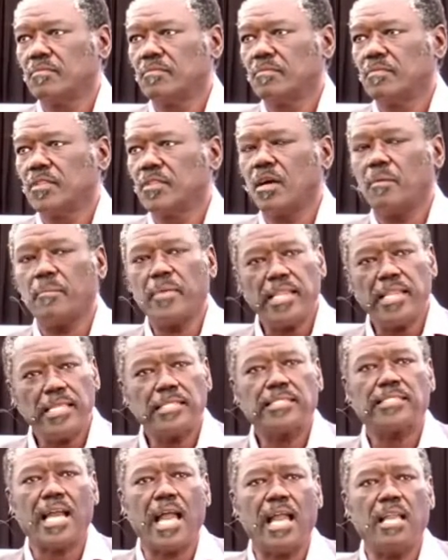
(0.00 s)
Now, many
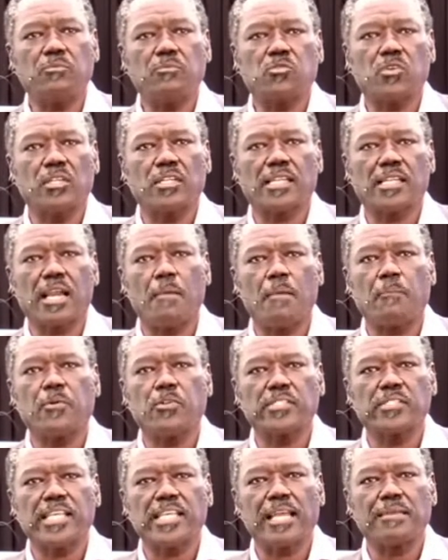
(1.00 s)
times when
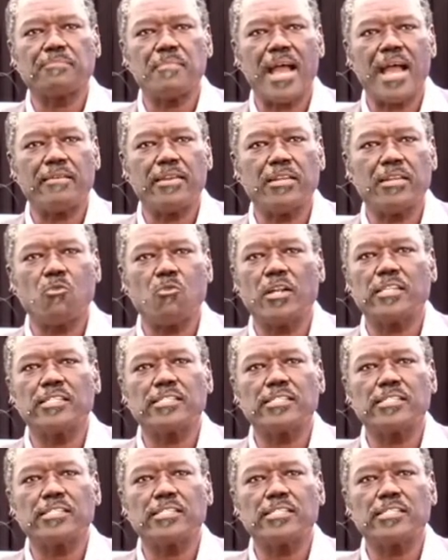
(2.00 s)
couples get married, what is